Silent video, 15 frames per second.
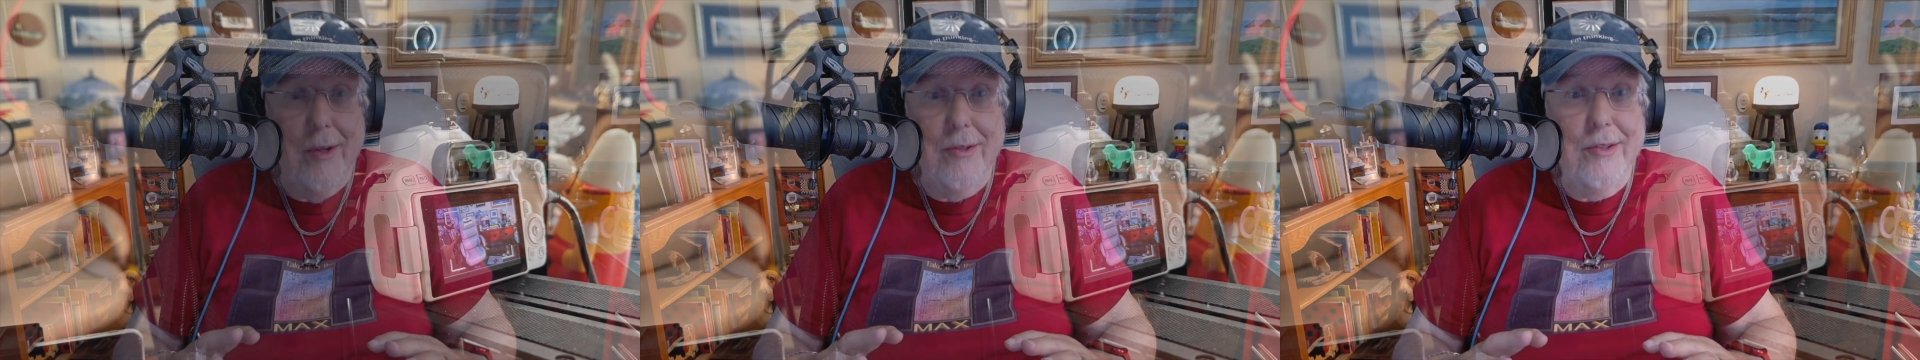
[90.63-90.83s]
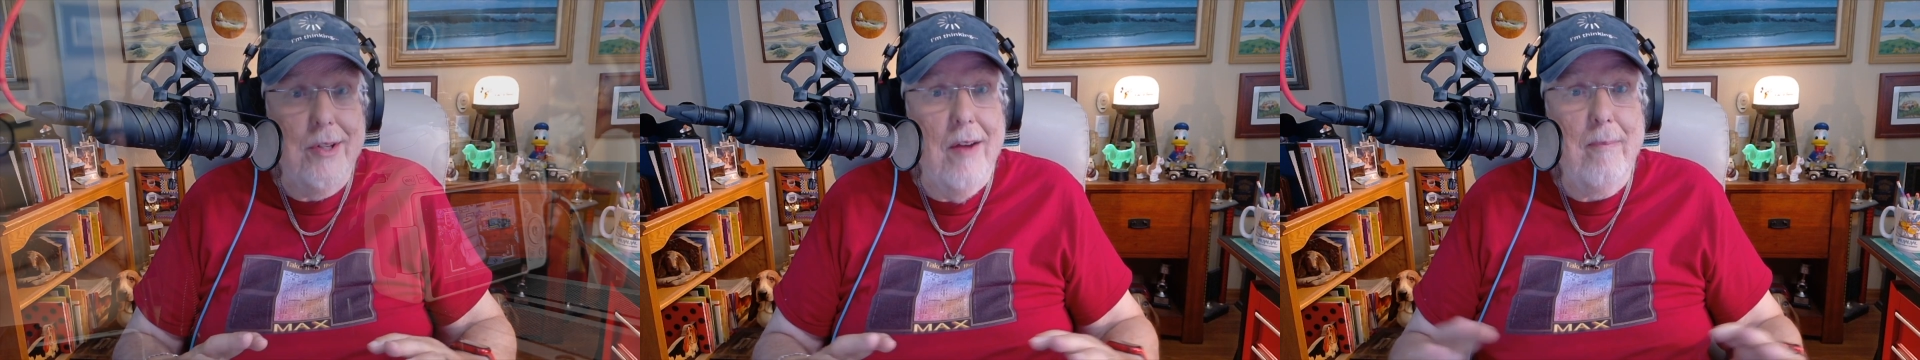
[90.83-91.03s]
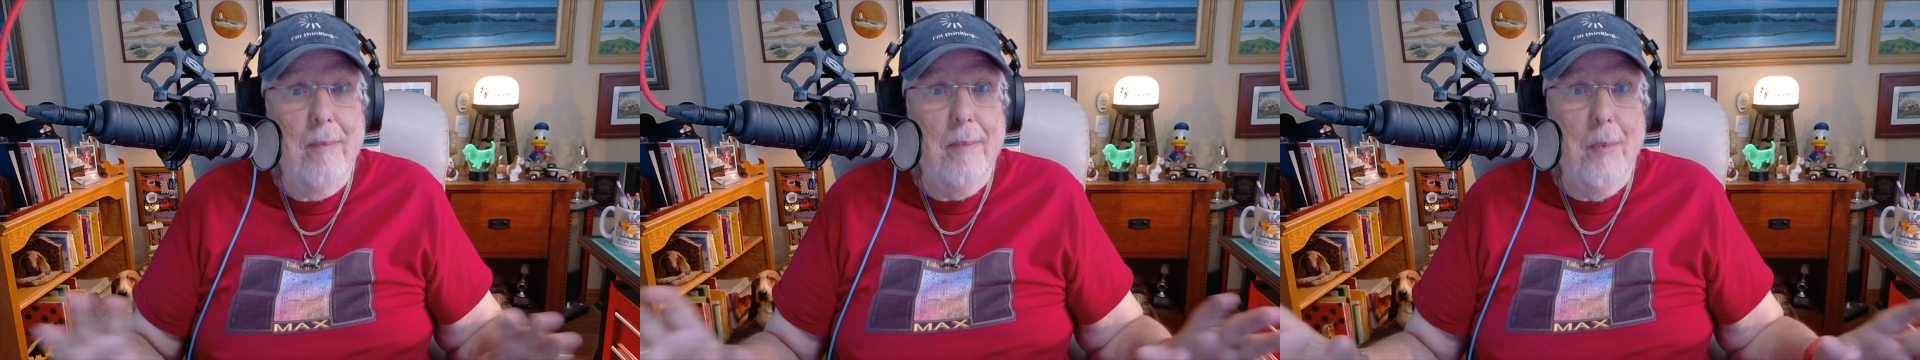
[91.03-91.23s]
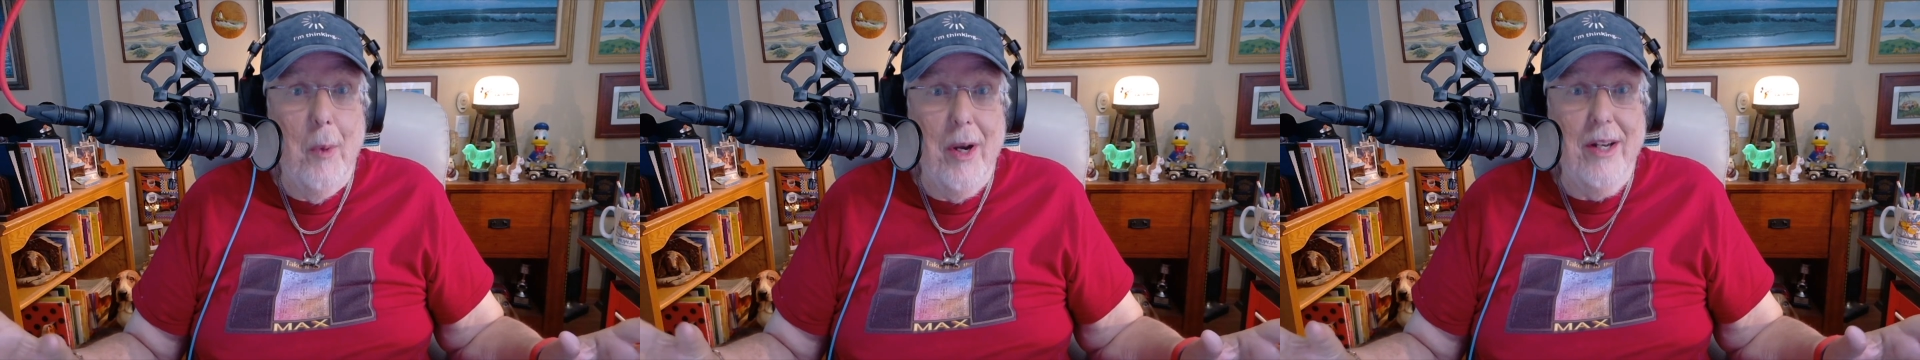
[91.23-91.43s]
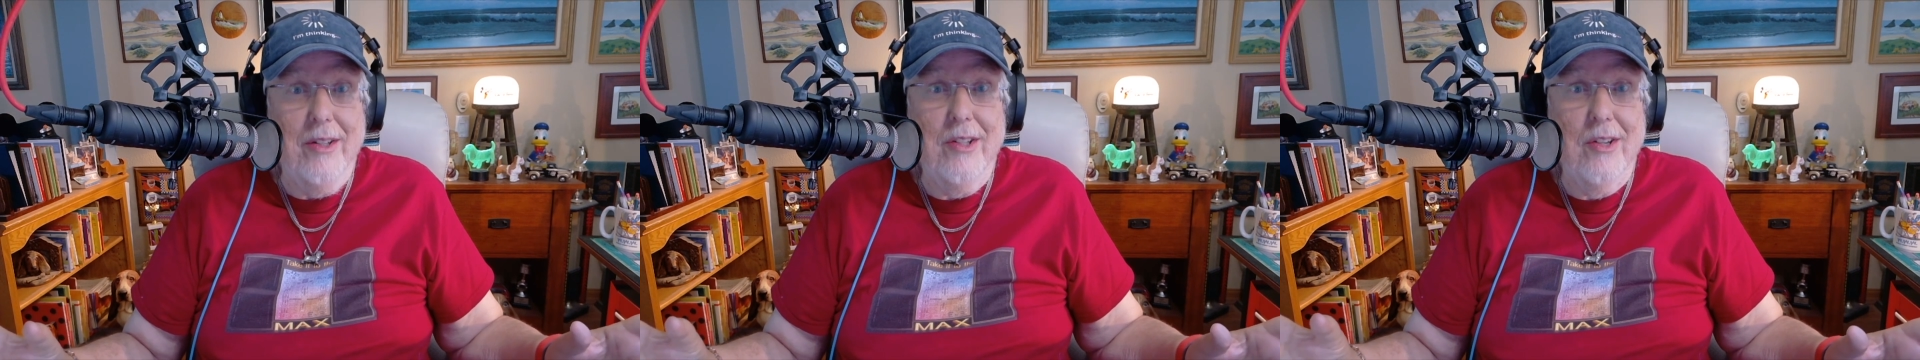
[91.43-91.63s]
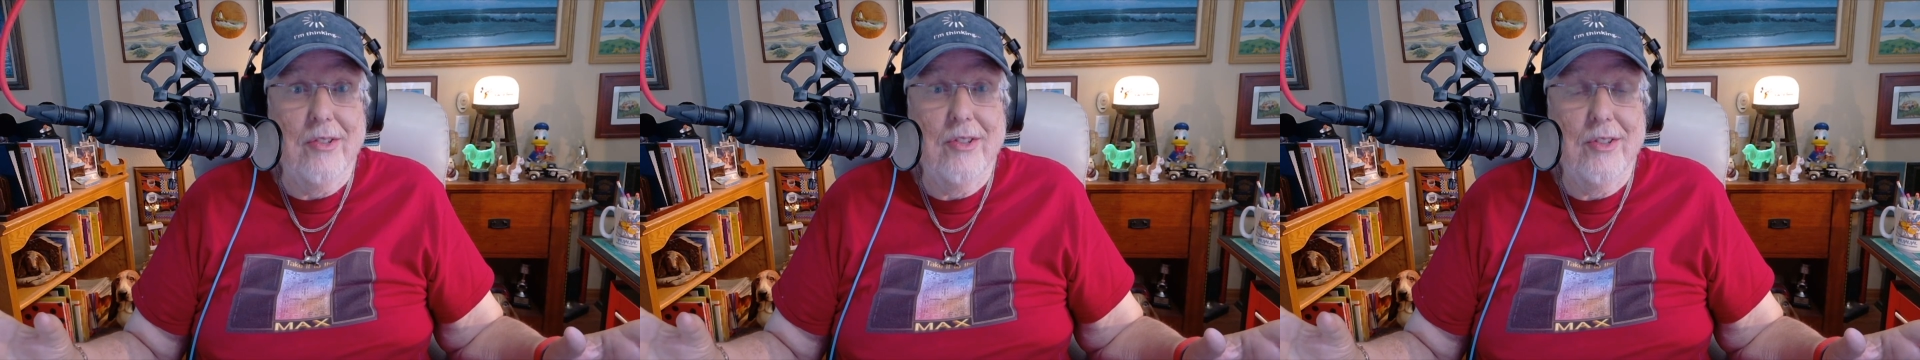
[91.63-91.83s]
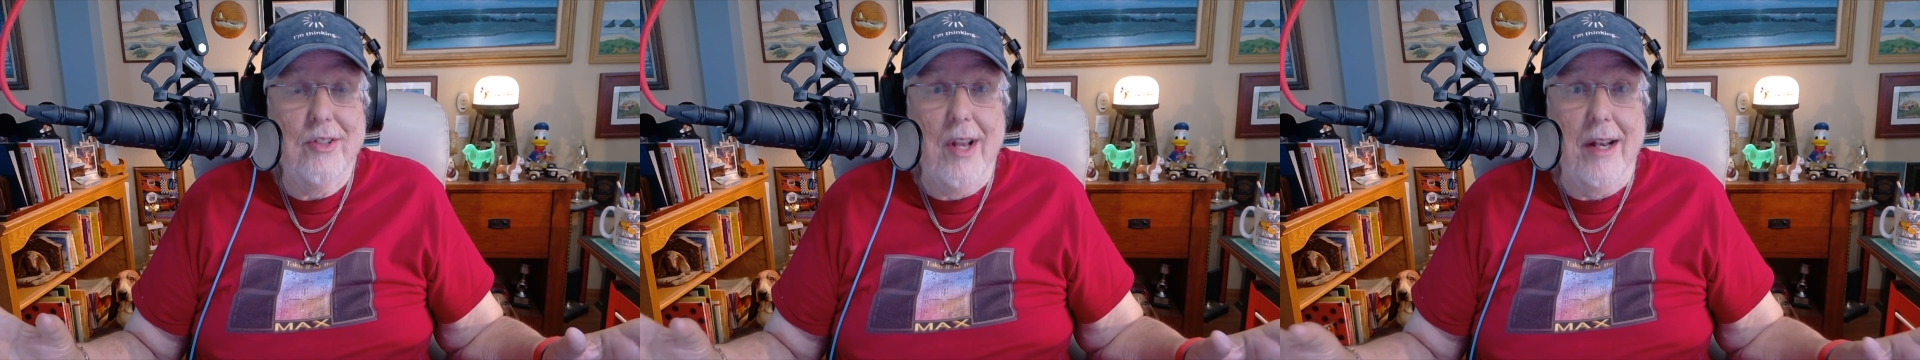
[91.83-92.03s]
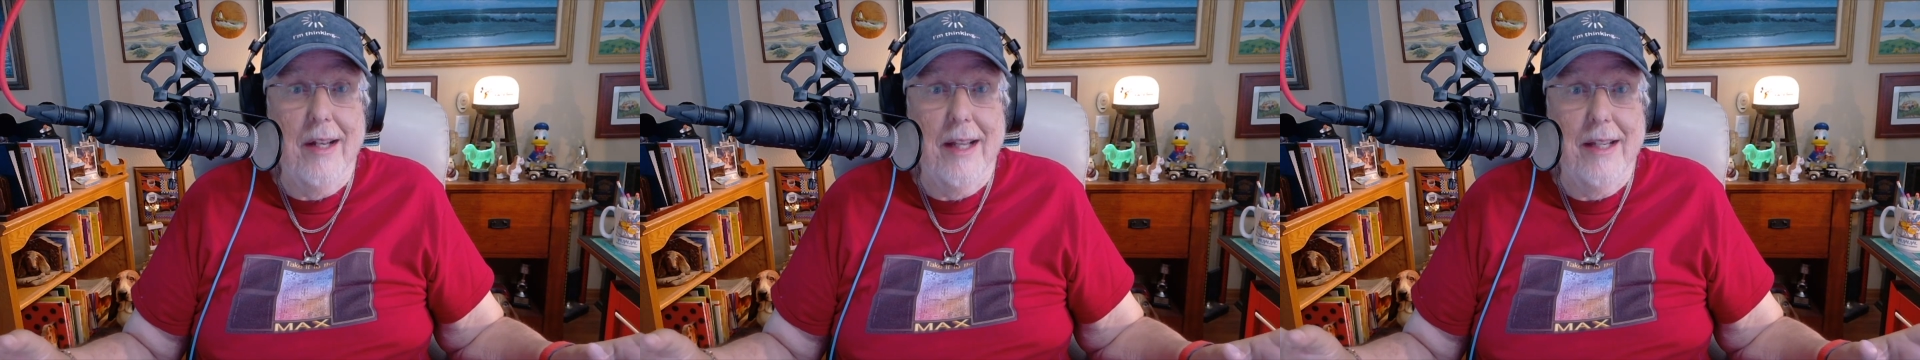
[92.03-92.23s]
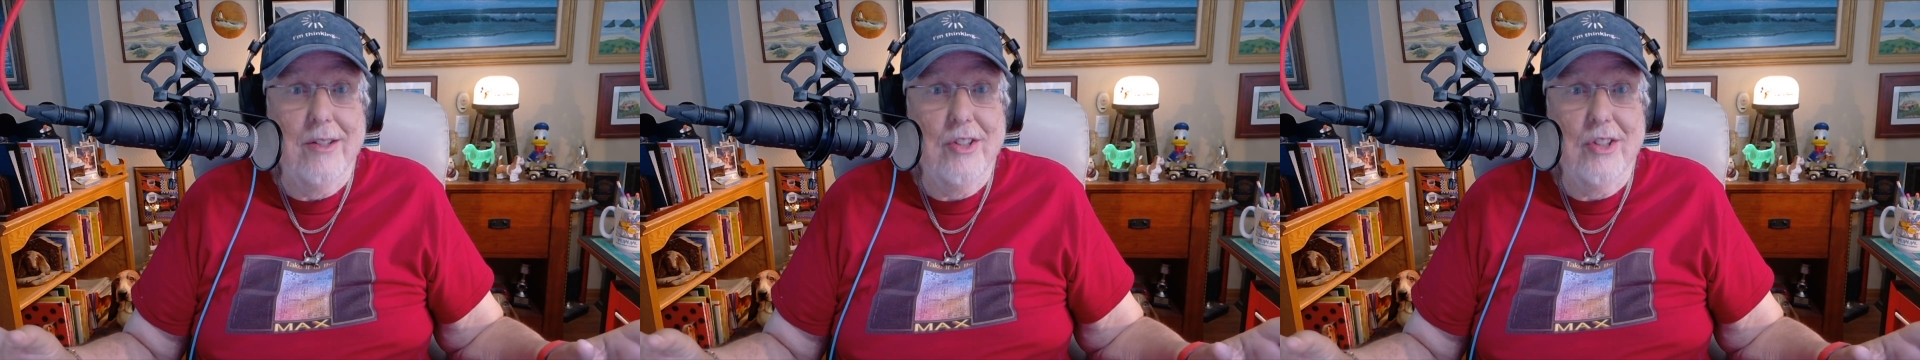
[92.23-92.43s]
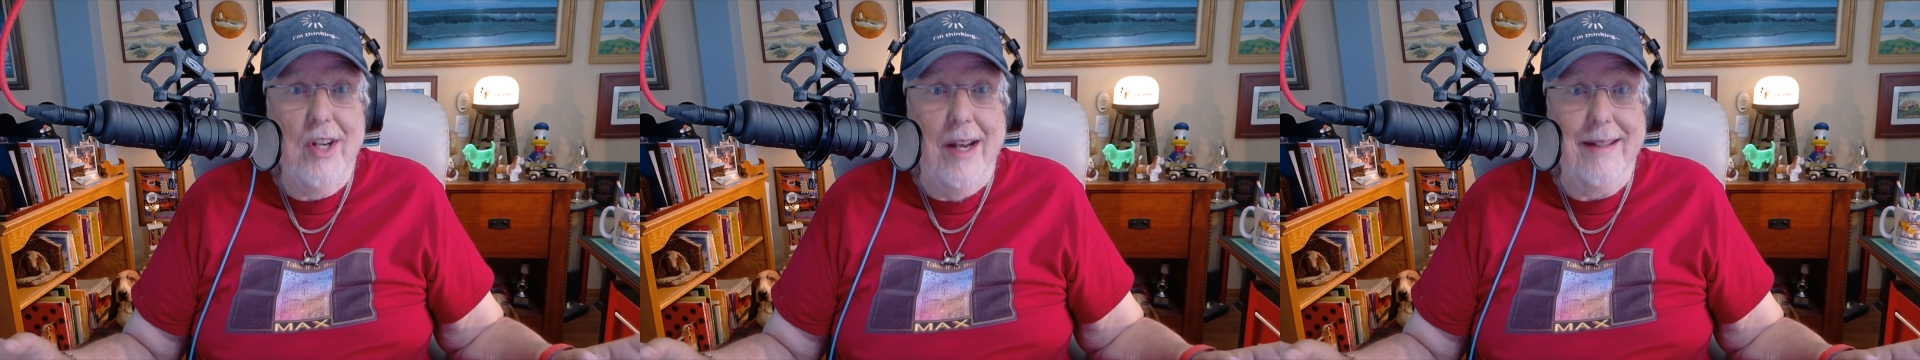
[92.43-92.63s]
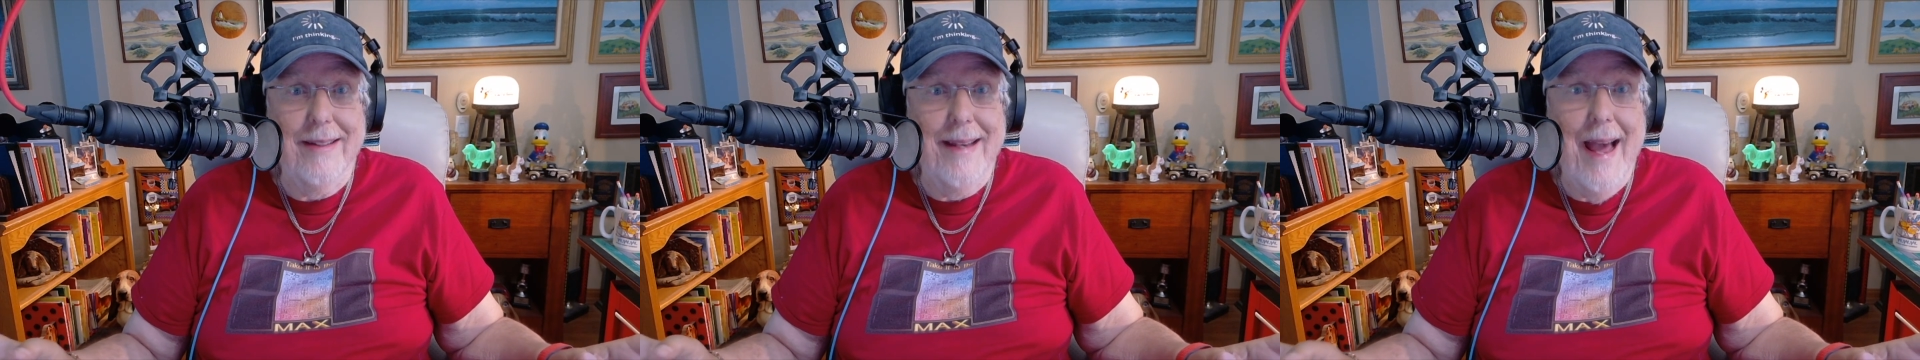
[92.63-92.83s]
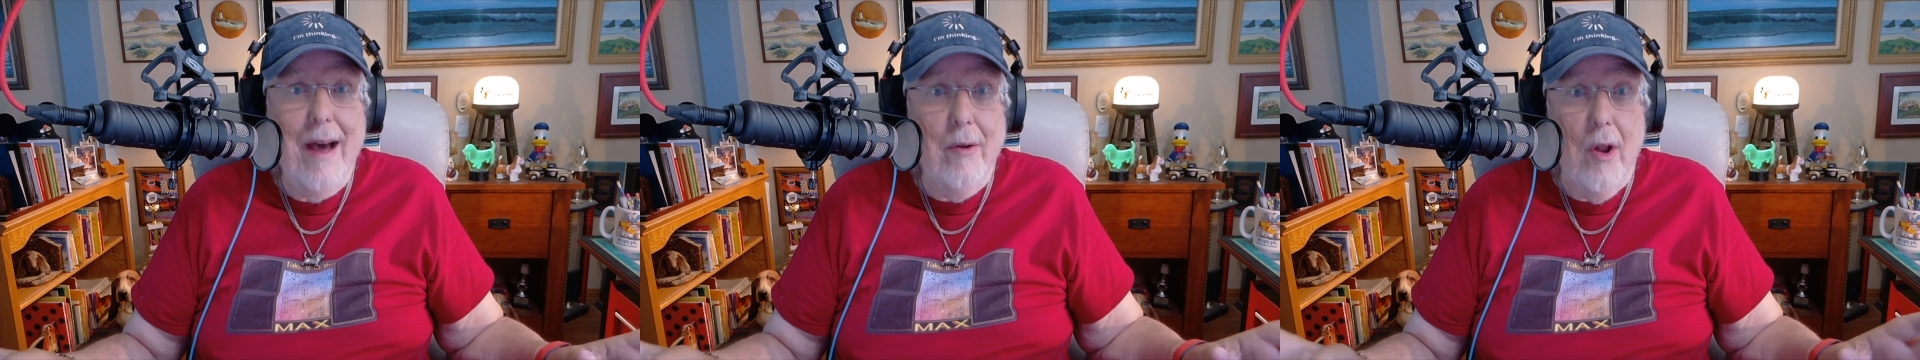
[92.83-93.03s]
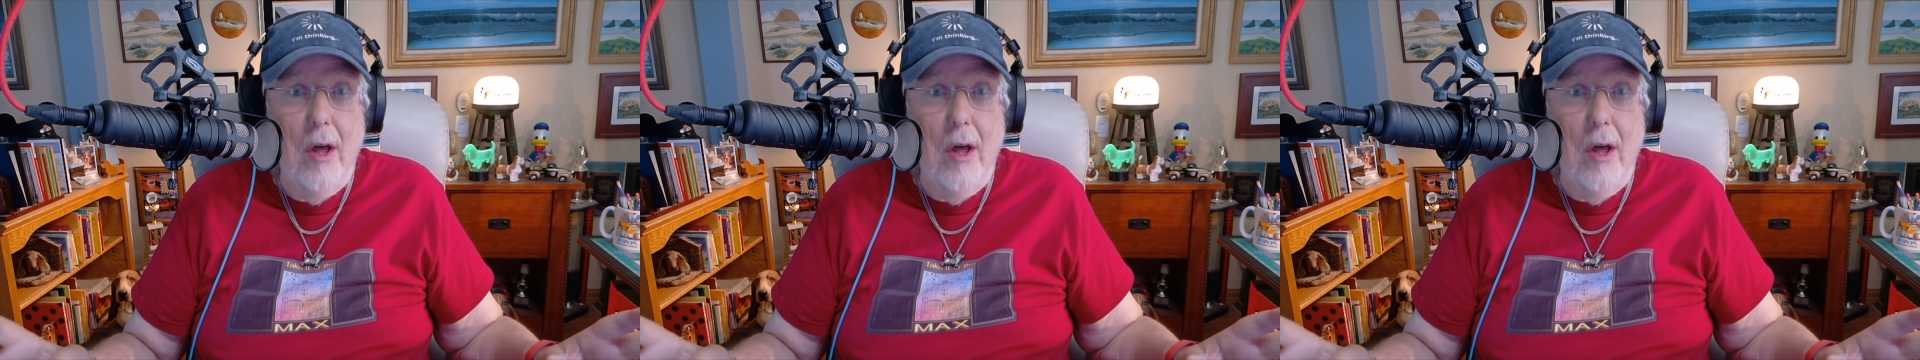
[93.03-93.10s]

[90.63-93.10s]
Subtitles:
it just suddenly shut down